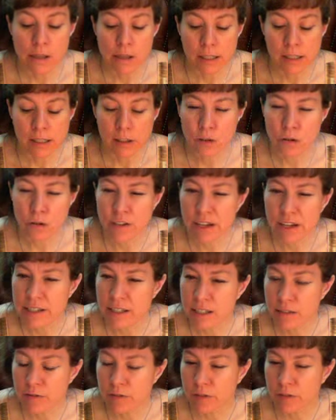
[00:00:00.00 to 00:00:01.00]
in
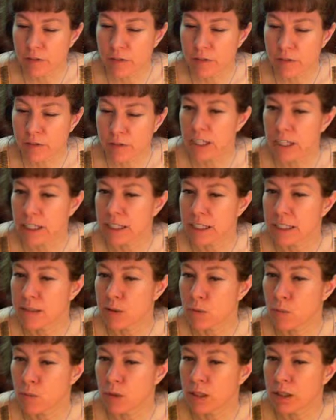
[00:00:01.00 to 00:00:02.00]
2015,
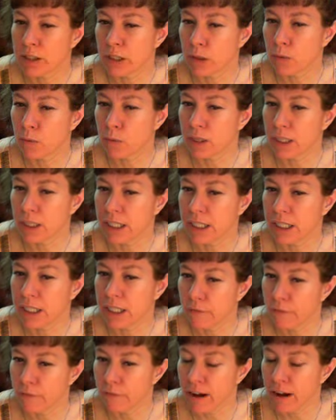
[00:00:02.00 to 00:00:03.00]
it's really really
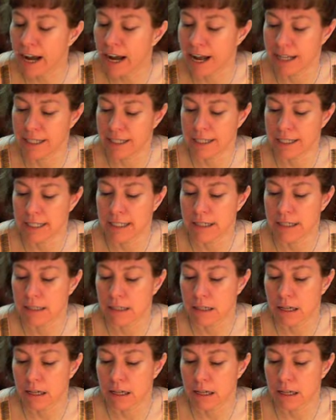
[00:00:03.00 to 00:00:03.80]
fast.